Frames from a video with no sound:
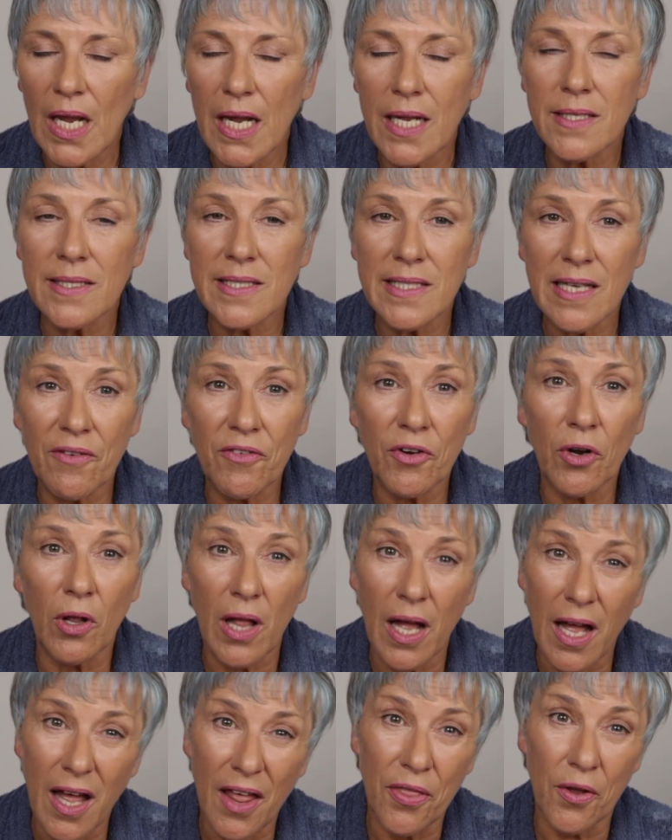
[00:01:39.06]
and
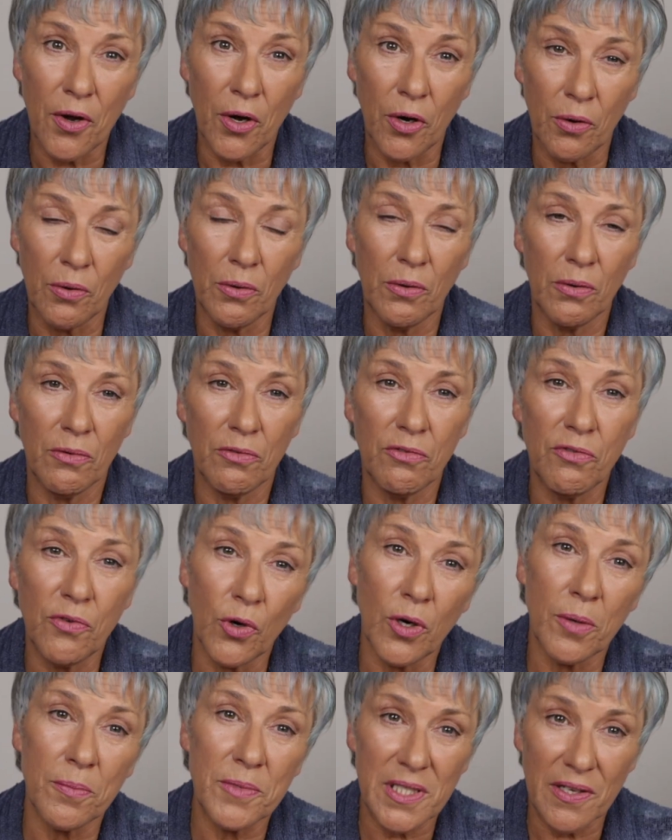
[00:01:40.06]
several other
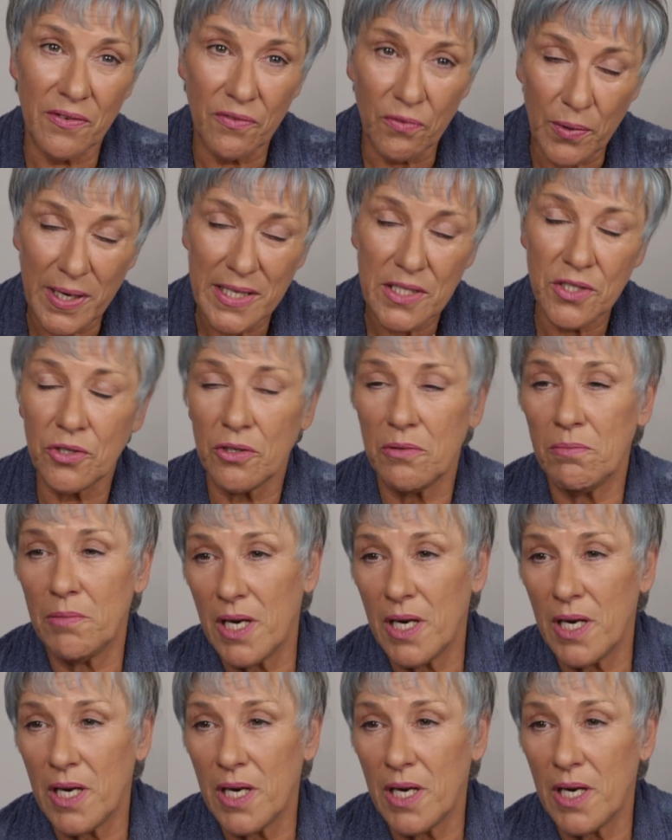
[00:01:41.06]
forms of Western